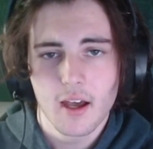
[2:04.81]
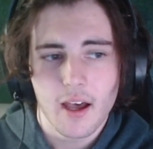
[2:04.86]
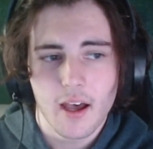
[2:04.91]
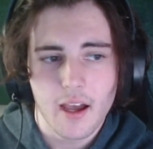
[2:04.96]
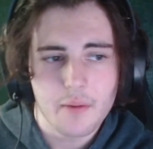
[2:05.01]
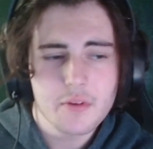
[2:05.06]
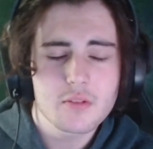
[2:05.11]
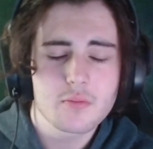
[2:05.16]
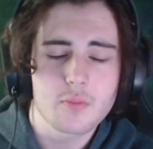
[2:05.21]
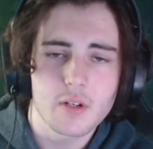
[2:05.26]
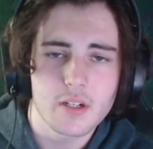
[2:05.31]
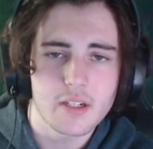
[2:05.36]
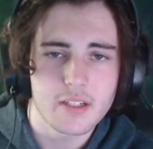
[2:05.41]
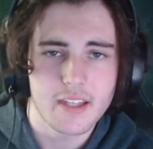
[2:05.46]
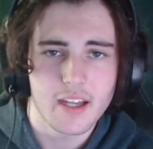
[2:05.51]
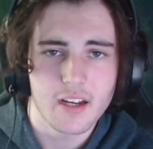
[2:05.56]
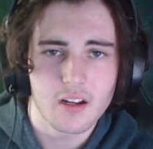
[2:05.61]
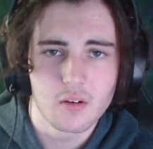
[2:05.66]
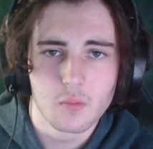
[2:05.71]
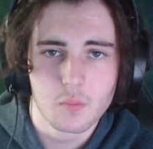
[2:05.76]
I was worried
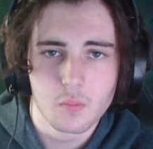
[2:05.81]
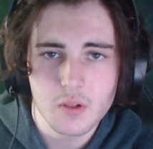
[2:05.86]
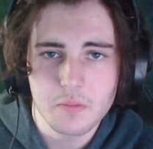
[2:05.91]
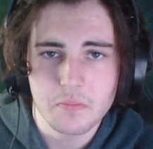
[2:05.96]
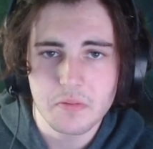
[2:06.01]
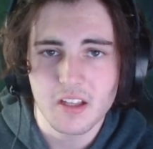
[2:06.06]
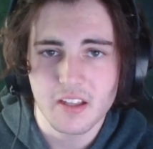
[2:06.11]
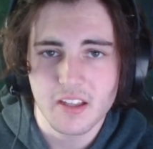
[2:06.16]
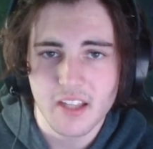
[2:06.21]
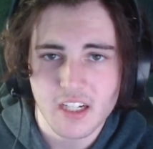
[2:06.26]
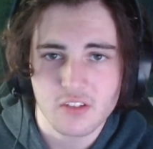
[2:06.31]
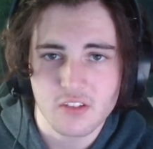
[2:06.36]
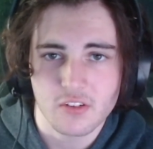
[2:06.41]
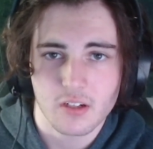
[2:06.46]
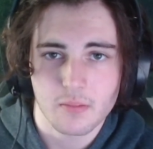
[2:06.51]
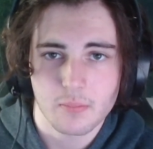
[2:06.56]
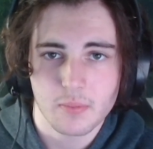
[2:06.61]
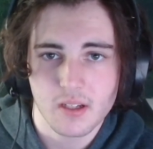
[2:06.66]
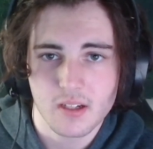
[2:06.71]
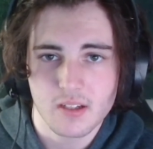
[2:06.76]
that it would be
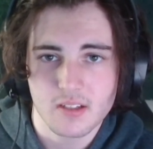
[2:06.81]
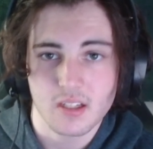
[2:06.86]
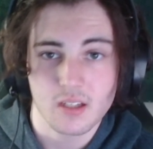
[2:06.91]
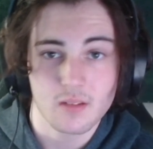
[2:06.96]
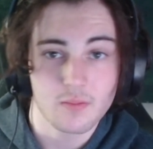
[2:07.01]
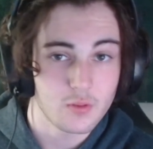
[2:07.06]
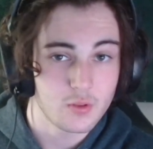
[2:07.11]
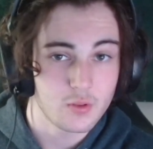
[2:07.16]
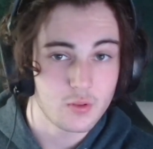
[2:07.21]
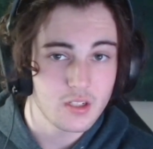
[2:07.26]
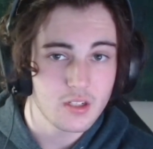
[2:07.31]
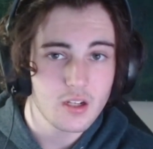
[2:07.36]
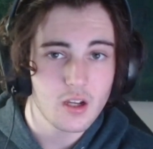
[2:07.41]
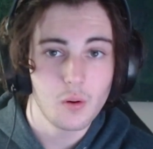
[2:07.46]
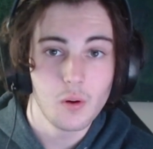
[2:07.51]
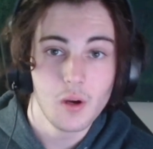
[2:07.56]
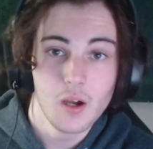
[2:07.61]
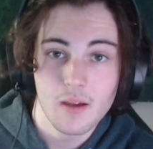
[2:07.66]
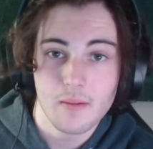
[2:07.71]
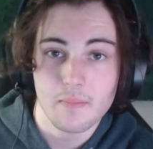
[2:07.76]
electric, because if you didn't
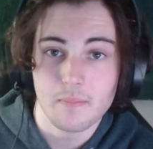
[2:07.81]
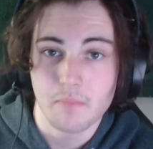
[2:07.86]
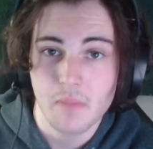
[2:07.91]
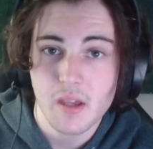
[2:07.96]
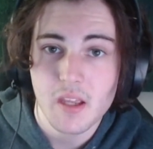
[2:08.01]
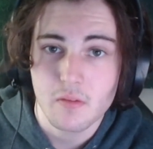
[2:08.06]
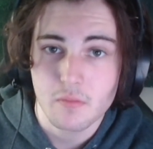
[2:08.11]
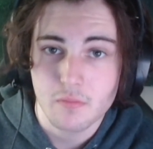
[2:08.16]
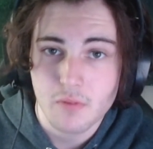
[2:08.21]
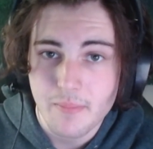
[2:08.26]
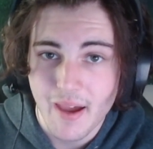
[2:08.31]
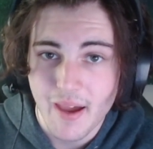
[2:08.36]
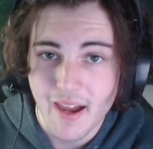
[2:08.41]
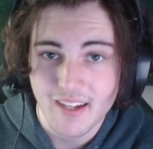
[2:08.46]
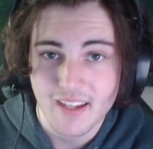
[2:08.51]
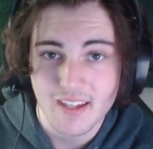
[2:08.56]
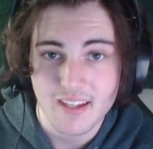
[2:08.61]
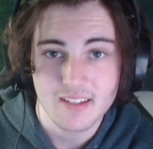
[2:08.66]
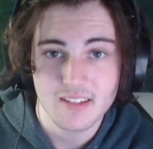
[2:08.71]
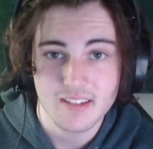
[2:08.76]
know, Mate
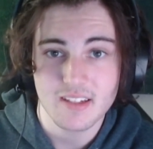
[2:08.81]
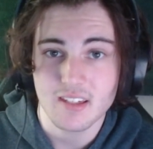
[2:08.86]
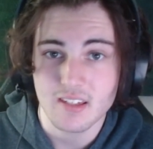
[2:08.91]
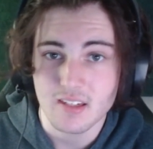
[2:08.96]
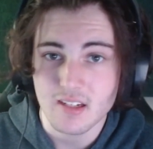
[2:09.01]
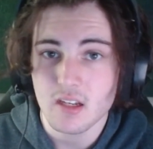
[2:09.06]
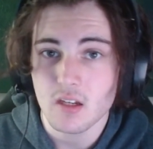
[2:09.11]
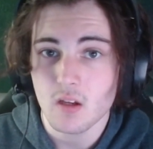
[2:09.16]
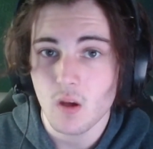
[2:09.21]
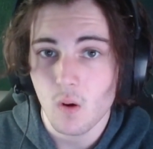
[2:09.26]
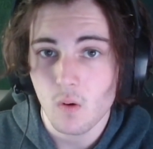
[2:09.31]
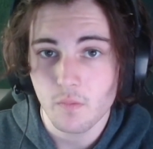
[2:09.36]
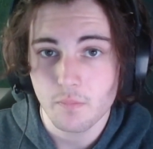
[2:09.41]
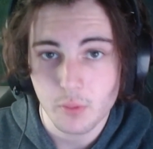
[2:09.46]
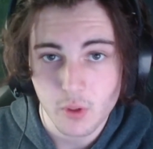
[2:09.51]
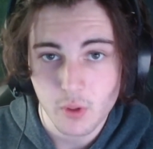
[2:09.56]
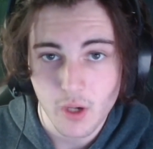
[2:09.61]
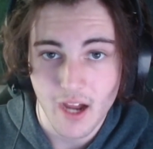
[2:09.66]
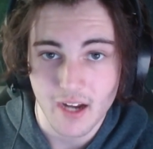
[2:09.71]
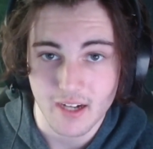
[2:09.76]
Rimac is the CEO of
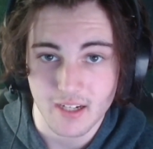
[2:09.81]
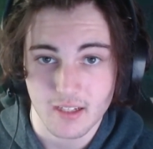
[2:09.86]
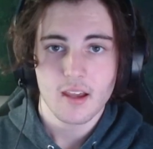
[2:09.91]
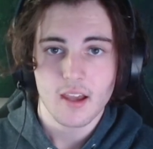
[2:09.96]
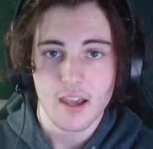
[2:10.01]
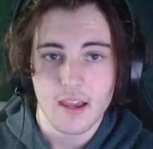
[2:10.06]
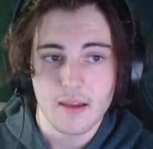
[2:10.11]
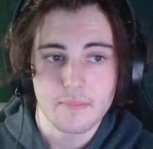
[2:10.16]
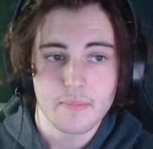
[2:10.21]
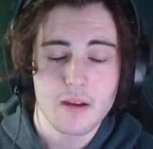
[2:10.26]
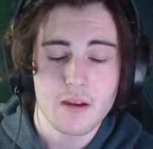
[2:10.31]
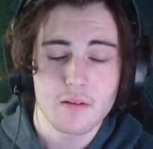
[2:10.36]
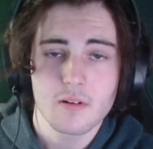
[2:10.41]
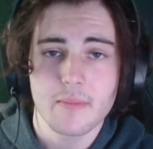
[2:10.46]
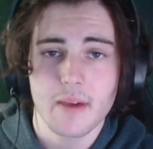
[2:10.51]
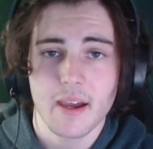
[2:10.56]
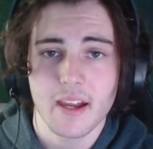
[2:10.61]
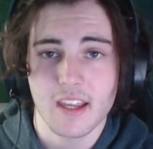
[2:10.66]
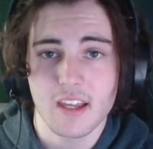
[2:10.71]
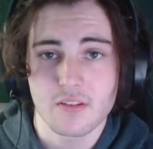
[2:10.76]
Bugatti, and Mate
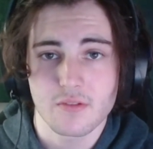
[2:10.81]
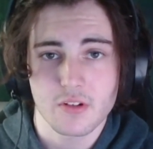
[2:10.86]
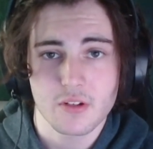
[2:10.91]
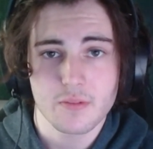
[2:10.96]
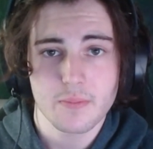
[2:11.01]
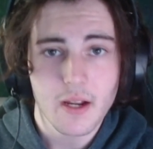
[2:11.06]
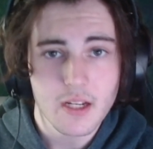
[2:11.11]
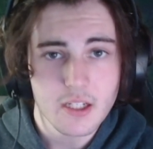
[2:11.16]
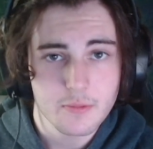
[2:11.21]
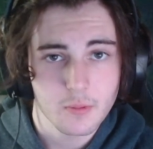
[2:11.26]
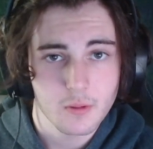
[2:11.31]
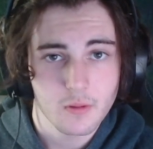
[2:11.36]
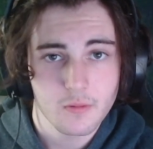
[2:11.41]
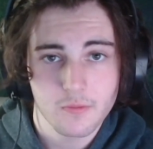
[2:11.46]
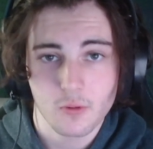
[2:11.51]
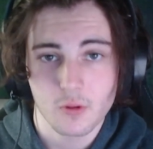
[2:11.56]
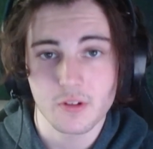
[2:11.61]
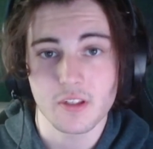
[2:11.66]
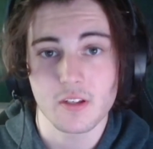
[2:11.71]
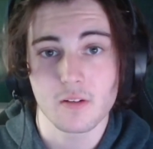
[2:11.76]
Rimac is responsible
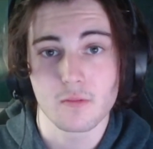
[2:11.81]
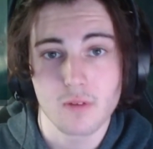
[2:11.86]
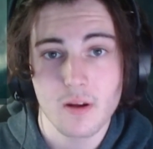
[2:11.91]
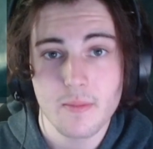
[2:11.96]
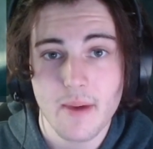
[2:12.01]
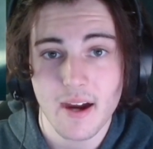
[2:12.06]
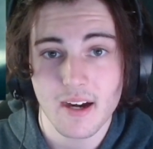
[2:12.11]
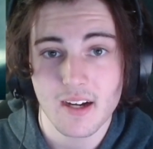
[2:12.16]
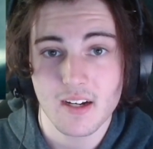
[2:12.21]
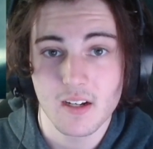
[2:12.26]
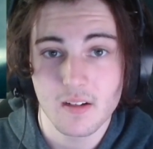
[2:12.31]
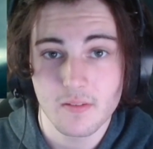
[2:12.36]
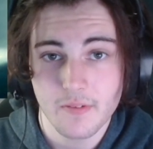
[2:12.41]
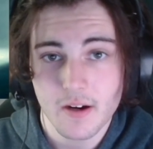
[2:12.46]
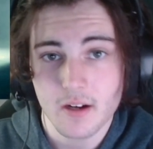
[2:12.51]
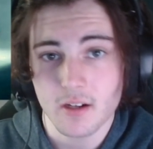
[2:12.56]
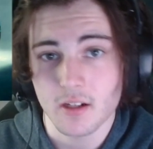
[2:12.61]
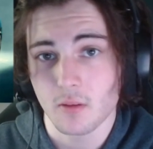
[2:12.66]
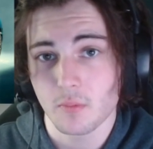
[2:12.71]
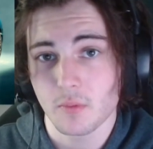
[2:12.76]
for the Rimac
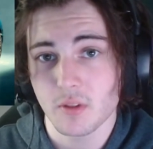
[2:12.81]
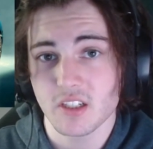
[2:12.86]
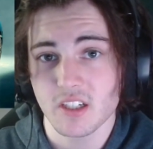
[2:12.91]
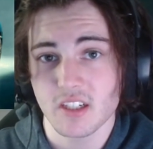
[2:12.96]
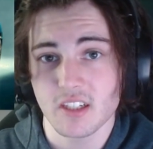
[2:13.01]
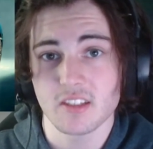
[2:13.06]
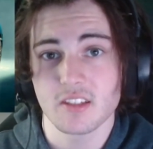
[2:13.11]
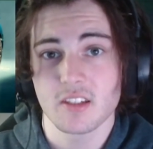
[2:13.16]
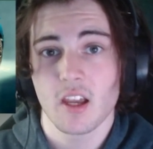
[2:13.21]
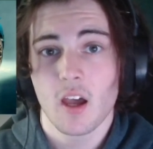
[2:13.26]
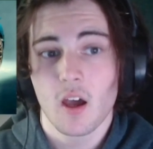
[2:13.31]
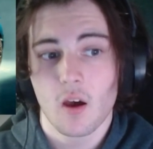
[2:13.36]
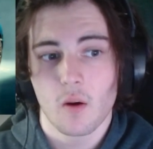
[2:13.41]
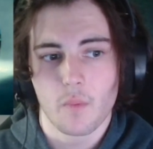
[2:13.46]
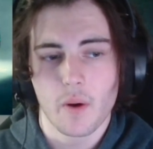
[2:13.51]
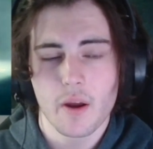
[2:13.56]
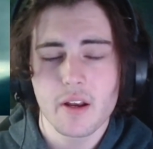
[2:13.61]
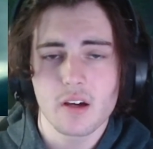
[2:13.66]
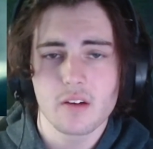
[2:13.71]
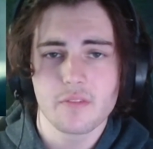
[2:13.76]
Nevera, which is
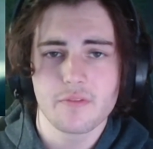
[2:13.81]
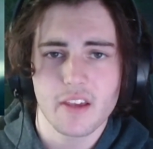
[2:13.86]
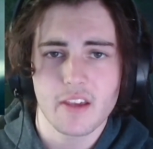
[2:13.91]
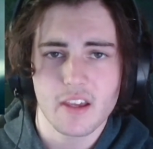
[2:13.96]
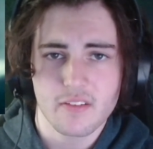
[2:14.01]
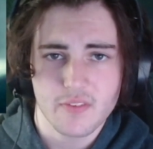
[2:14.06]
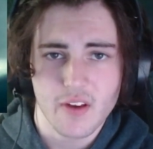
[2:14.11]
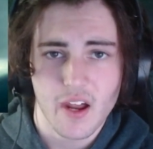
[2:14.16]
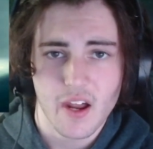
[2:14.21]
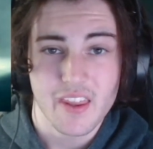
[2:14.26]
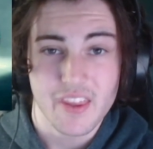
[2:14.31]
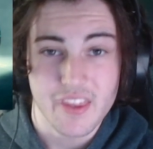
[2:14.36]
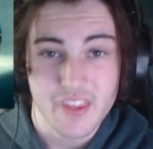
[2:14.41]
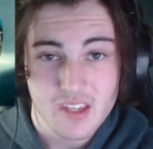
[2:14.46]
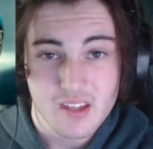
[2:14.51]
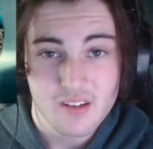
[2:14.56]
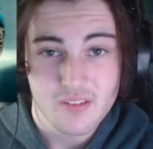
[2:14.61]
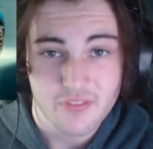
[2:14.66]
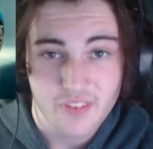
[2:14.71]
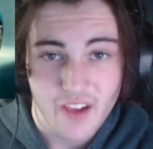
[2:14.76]
one of, if not
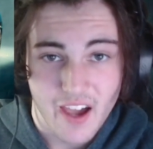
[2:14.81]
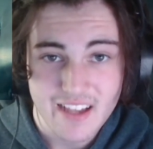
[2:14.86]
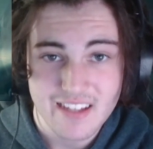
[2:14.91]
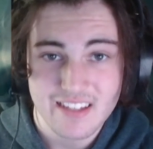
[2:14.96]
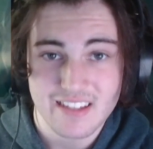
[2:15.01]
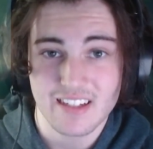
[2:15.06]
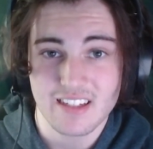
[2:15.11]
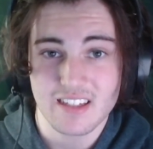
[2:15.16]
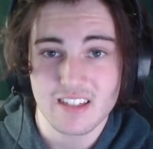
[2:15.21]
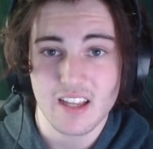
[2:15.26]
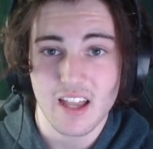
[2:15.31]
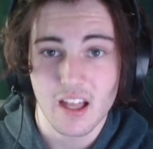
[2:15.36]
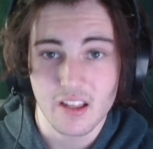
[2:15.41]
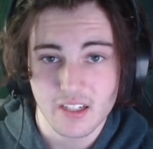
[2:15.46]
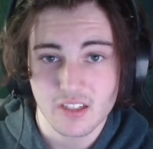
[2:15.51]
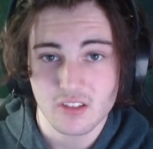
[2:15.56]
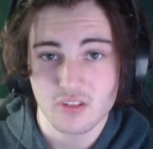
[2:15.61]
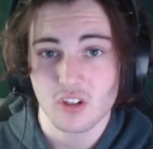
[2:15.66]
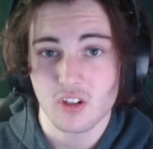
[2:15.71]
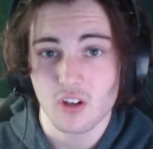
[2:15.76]
the fastest
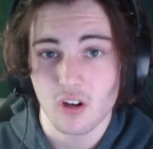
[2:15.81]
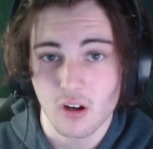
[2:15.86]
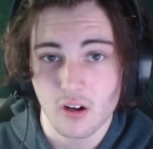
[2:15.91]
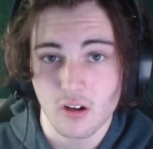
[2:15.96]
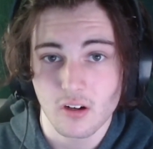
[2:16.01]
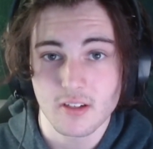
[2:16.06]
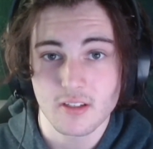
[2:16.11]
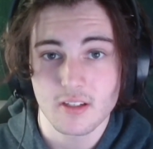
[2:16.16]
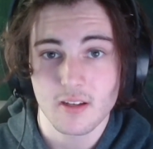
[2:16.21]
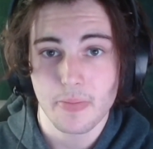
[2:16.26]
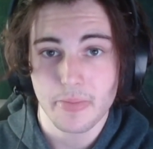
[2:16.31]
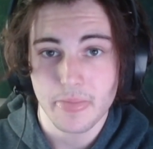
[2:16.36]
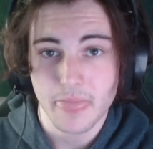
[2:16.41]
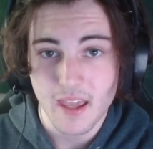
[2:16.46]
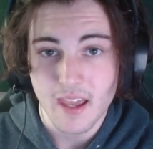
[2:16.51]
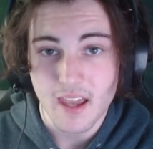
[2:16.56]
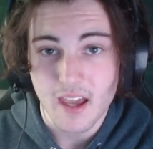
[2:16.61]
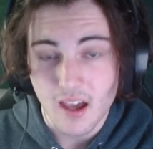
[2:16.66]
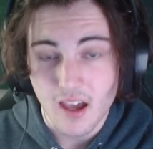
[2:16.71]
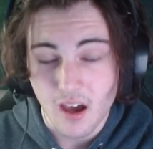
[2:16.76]
electric cars
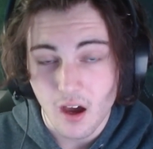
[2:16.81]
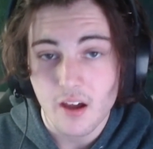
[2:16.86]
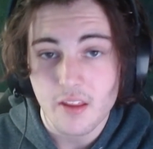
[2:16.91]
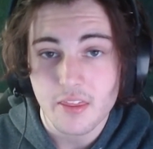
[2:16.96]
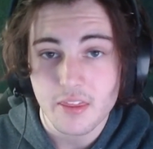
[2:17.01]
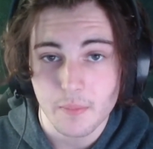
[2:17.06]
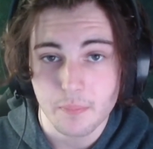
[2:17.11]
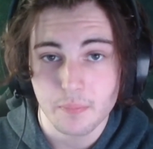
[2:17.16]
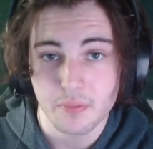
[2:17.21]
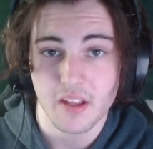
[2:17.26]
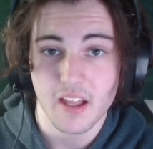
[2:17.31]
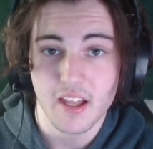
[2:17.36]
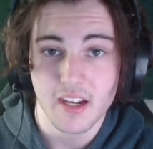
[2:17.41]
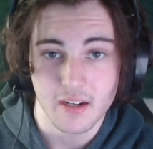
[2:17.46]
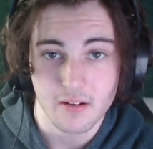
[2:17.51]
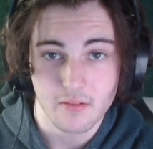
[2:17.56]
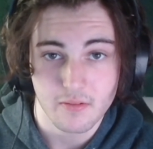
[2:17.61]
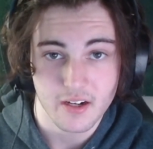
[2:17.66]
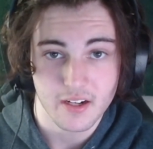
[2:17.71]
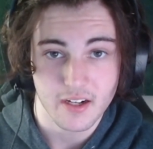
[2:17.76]
on the
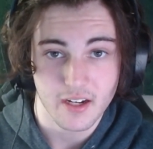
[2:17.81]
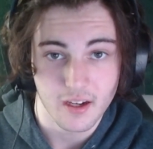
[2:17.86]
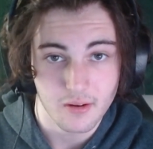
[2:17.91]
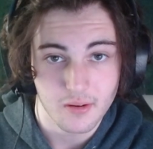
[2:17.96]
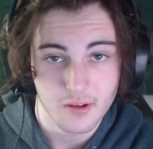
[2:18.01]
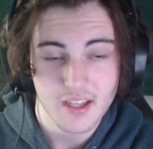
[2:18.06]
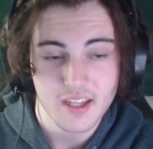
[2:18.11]
planet right now.